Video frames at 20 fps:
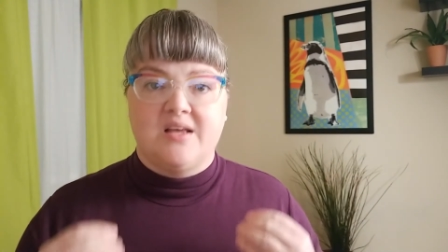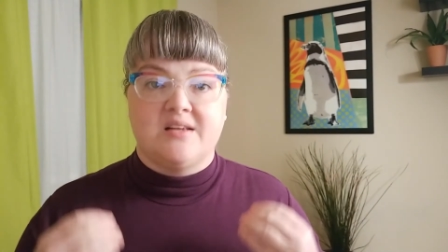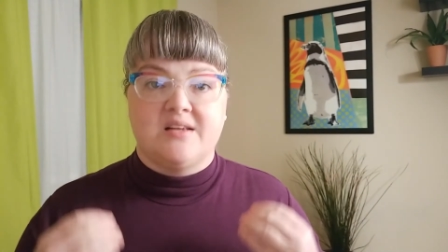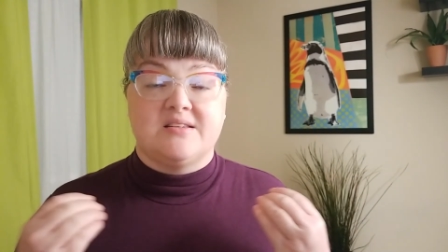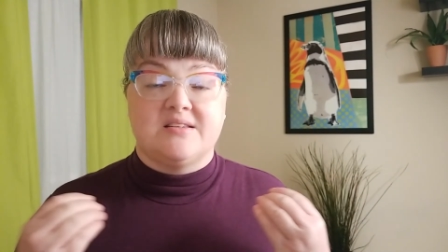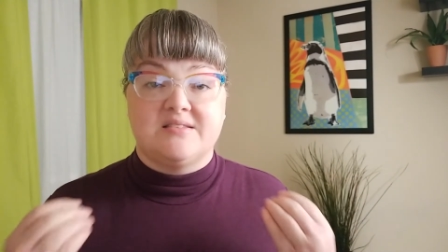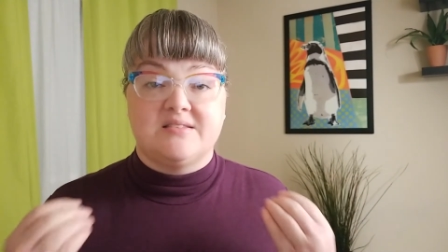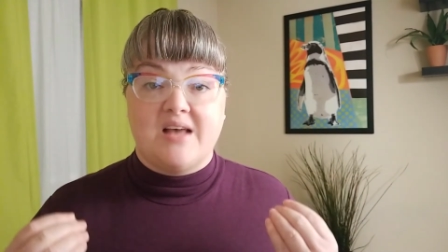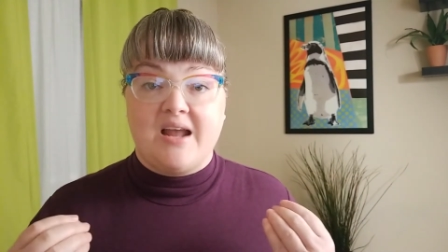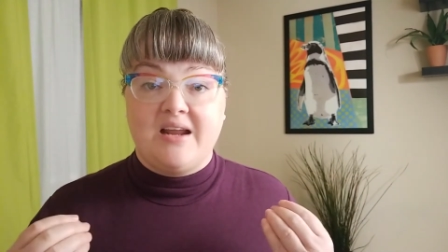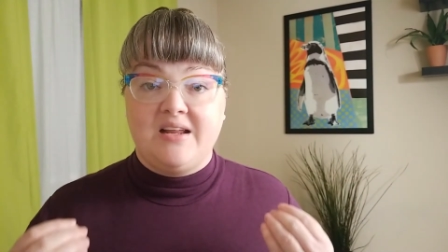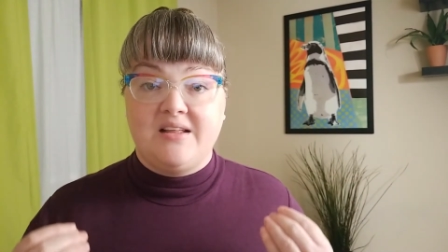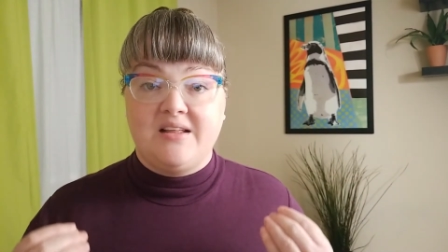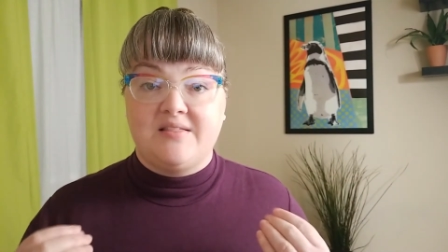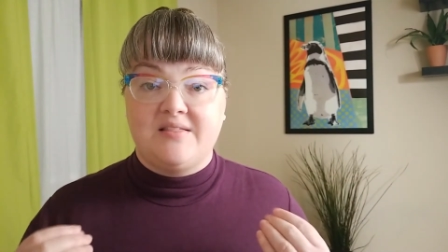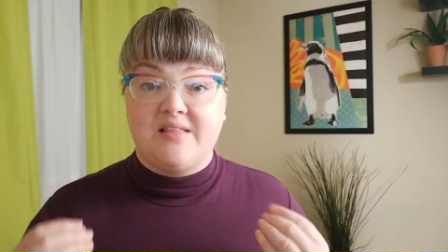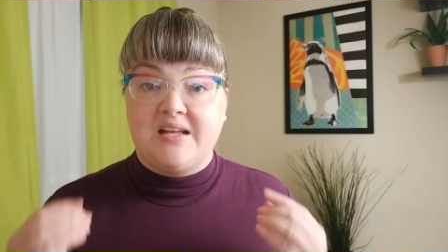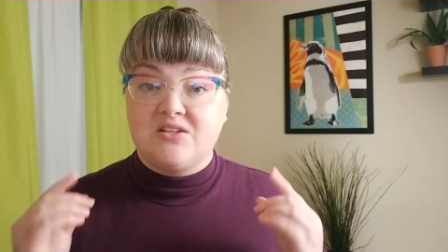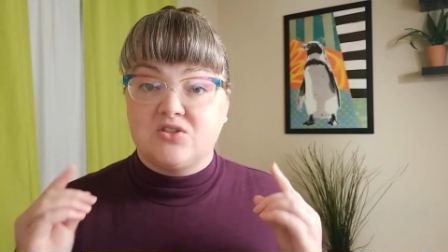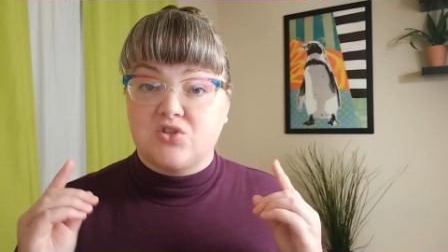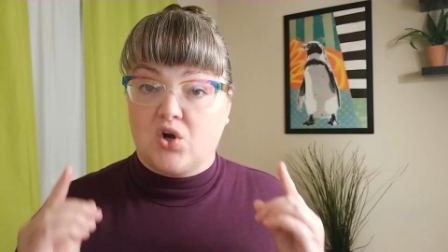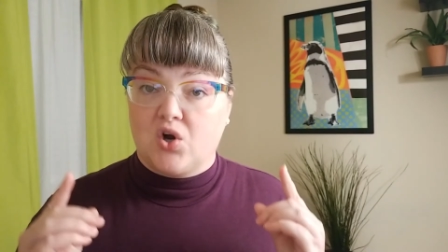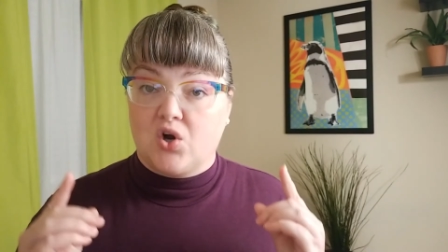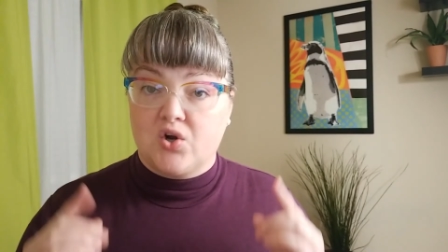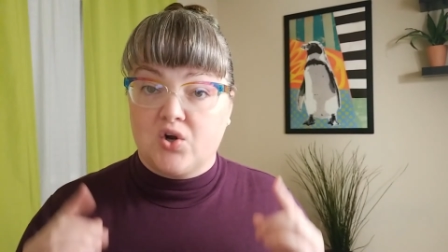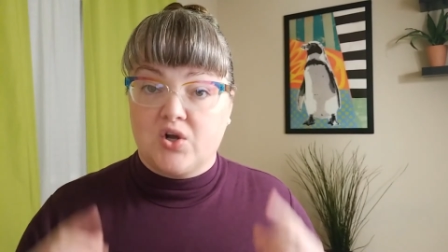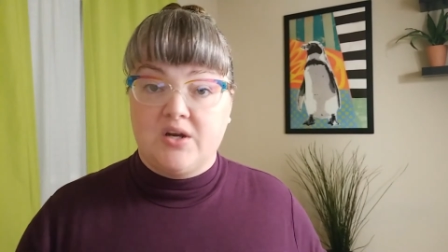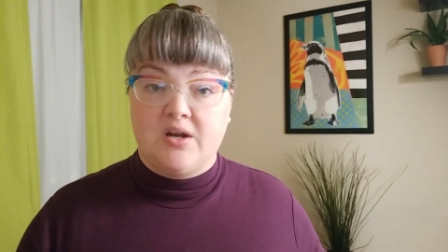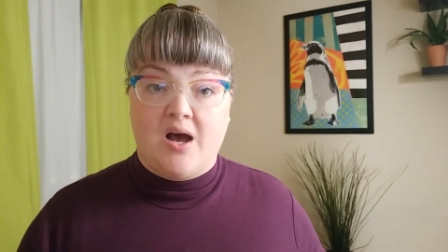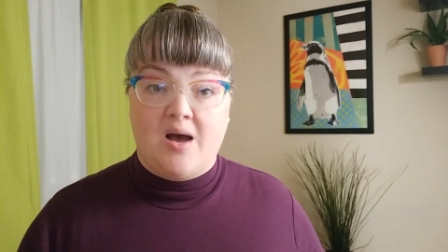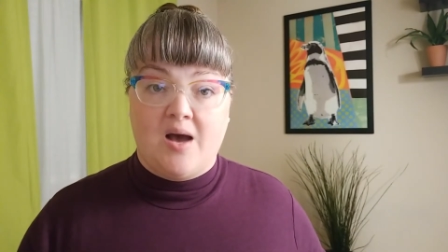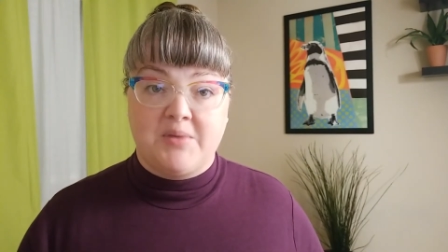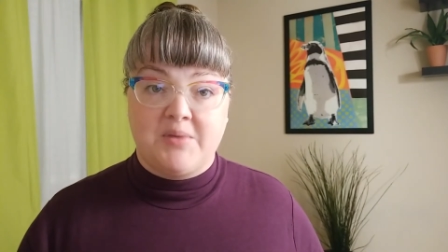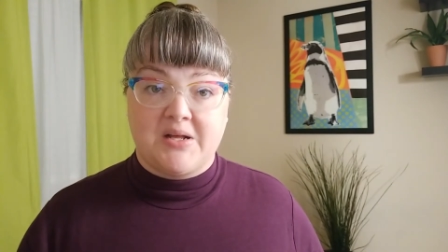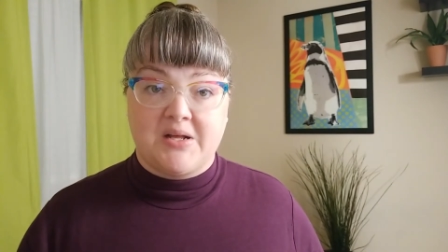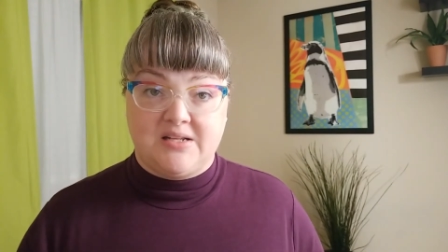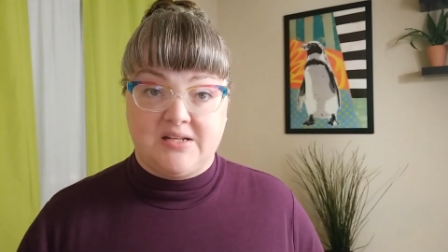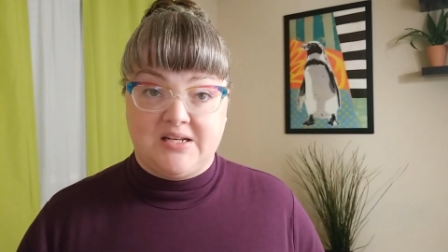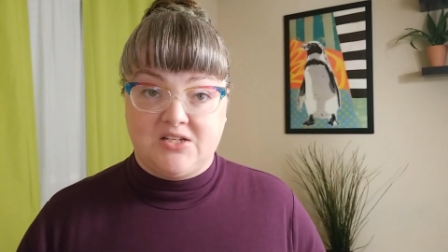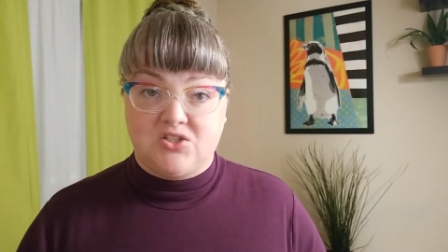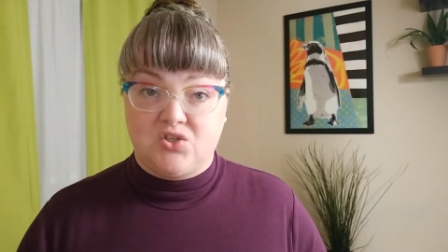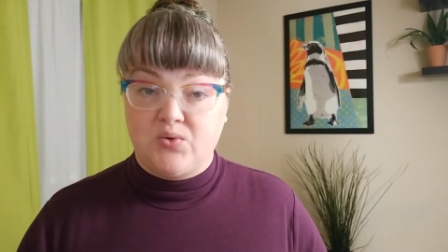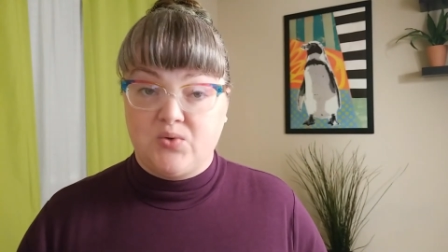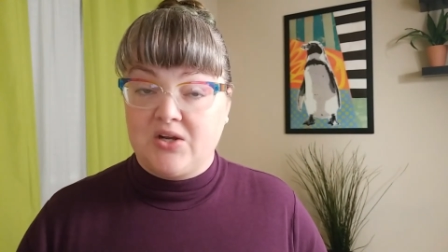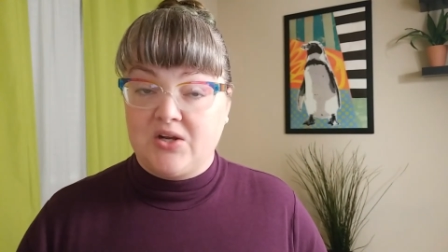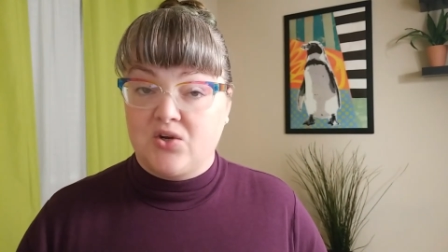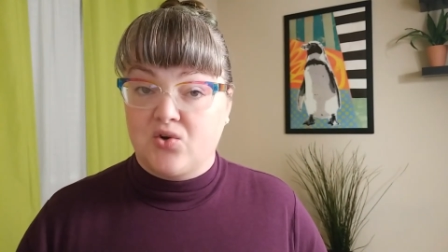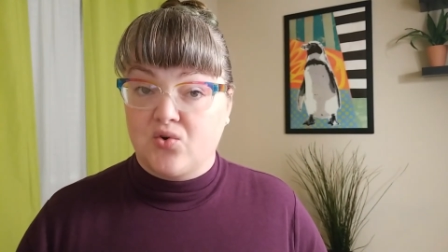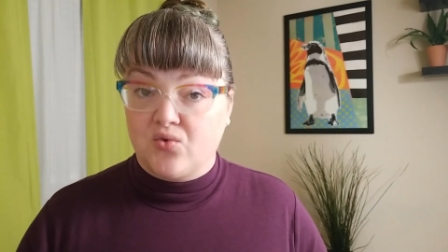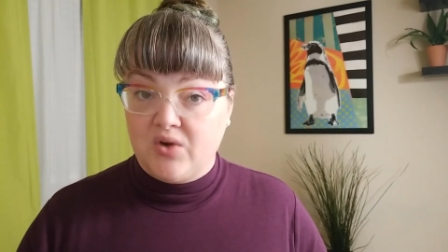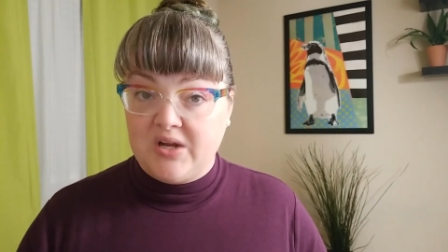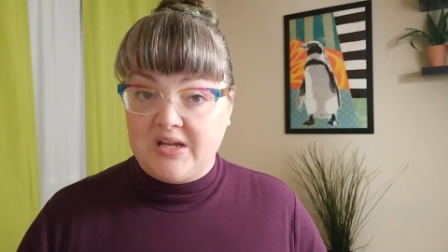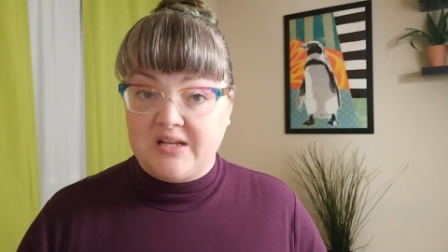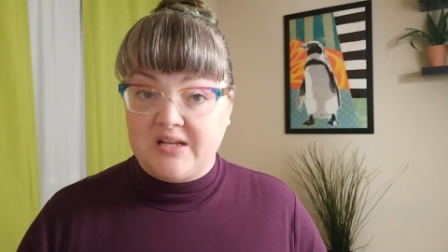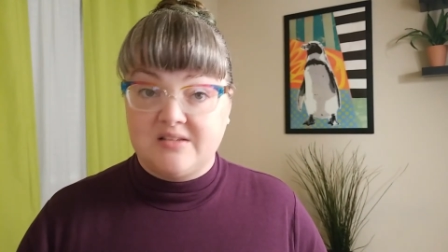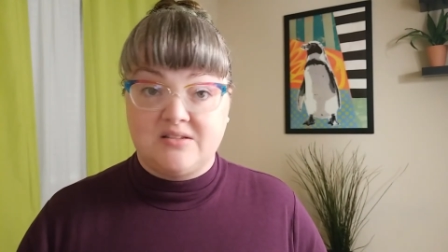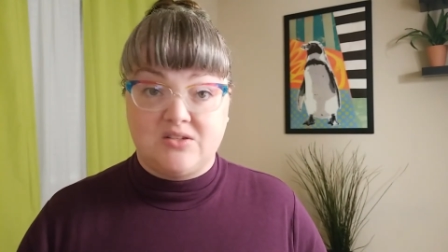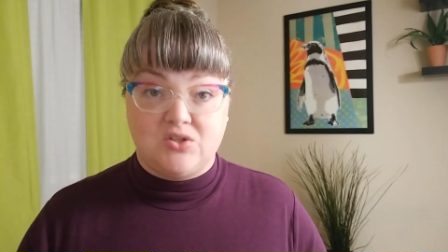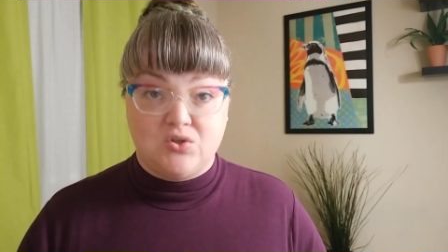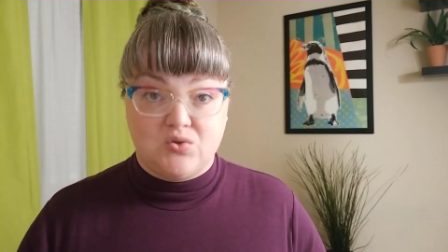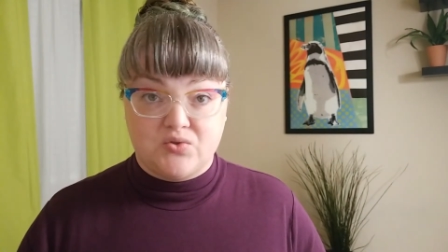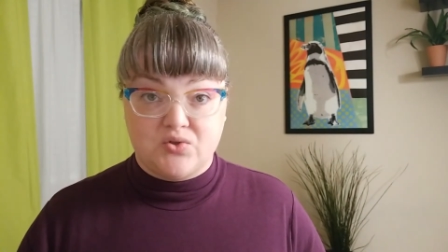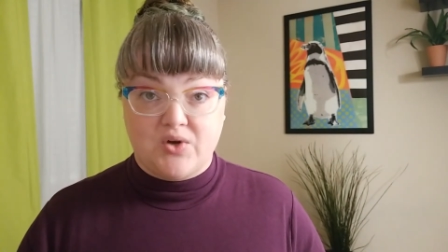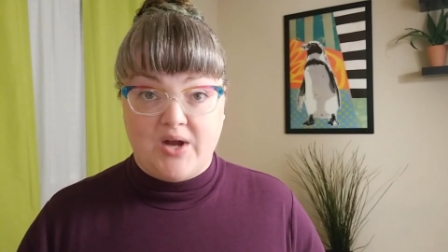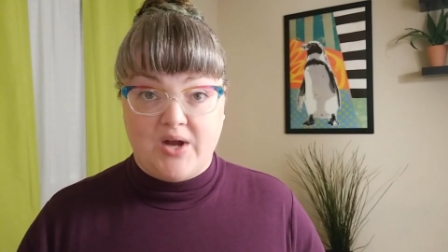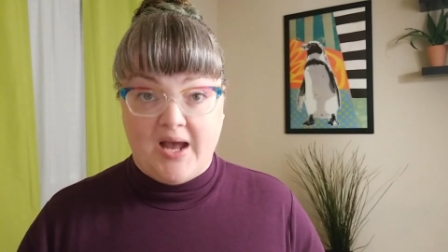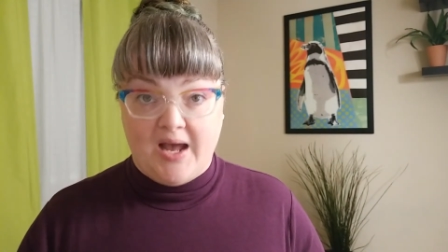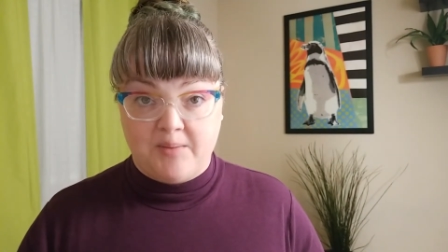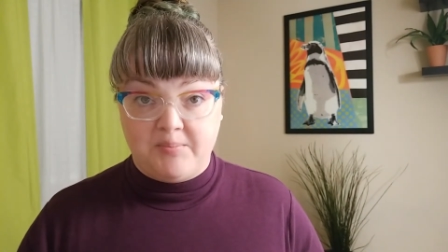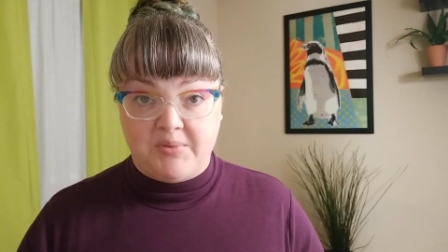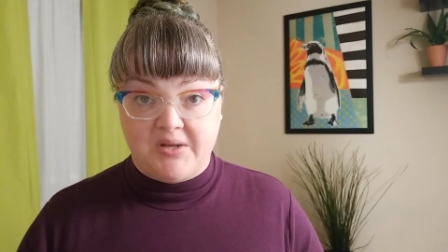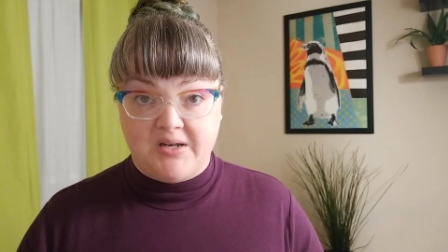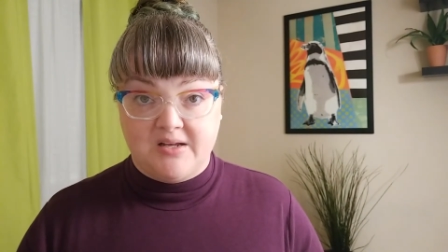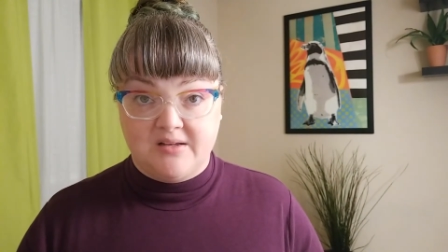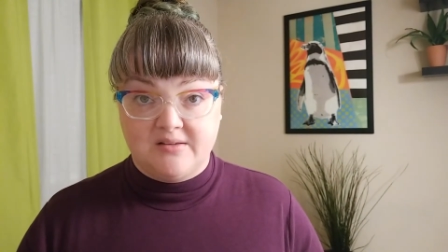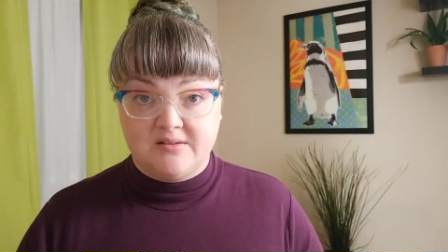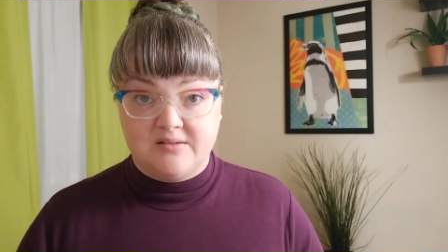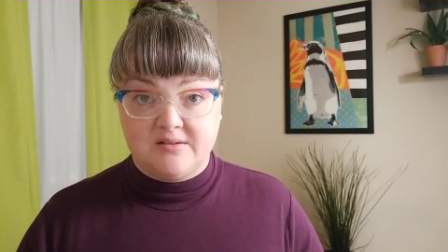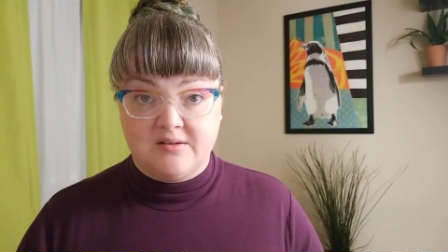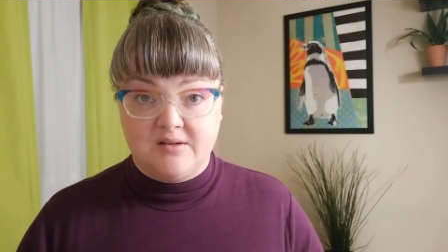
designing things ergonomically to increase user happiness.